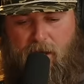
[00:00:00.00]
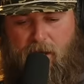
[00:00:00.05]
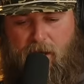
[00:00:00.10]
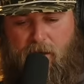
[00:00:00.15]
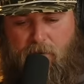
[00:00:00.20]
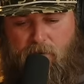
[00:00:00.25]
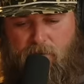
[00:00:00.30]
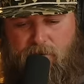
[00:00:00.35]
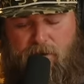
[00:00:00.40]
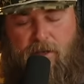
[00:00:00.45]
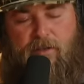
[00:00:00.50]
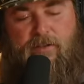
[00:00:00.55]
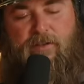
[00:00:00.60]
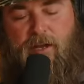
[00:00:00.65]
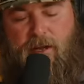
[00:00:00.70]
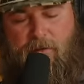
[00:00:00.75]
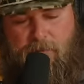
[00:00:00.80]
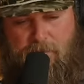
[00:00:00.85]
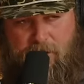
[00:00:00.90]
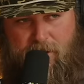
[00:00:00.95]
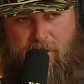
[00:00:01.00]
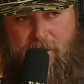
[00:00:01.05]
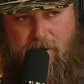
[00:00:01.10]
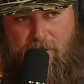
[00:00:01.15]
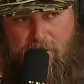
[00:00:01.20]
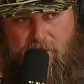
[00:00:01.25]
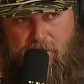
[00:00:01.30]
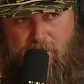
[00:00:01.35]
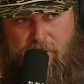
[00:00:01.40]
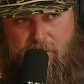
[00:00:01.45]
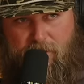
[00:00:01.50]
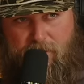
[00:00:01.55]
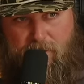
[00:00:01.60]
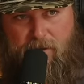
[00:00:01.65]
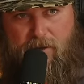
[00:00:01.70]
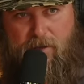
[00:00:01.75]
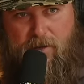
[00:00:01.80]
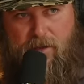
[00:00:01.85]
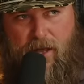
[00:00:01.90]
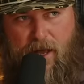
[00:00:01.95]
it was on top of the call,
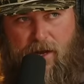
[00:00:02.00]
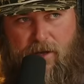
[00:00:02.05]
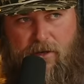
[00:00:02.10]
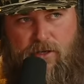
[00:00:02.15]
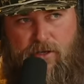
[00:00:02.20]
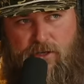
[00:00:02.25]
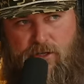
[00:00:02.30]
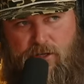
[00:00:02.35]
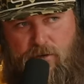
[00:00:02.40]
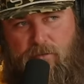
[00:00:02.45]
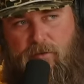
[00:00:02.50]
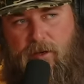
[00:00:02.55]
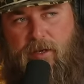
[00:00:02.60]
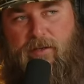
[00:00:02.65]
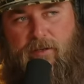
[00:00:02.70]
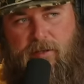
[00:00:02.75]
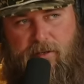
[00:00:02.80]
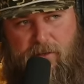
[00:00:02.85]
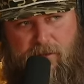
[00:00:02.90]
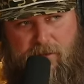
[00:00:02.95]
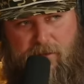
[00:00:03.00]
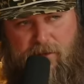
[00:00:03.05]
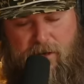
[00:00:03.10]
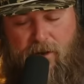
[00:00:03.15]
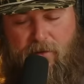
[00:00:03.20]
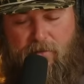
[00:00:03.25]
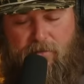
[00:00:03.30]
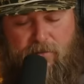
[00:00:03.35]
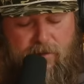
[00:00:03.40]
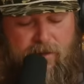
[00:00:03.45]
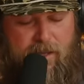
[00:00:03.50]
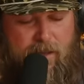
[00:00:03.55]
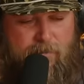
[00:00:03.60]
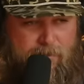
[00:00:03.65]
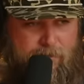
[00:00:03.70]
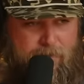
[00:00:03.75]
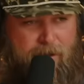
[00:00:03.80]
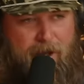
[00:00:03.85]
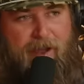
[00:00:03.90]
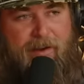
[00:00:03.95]
I just shoot it. Now keep
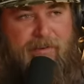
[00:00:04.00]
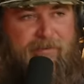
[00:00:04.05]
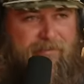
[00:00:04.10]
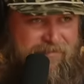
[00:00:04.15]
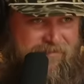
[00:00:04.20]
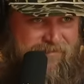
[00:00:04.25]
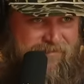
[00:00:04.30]
in mind,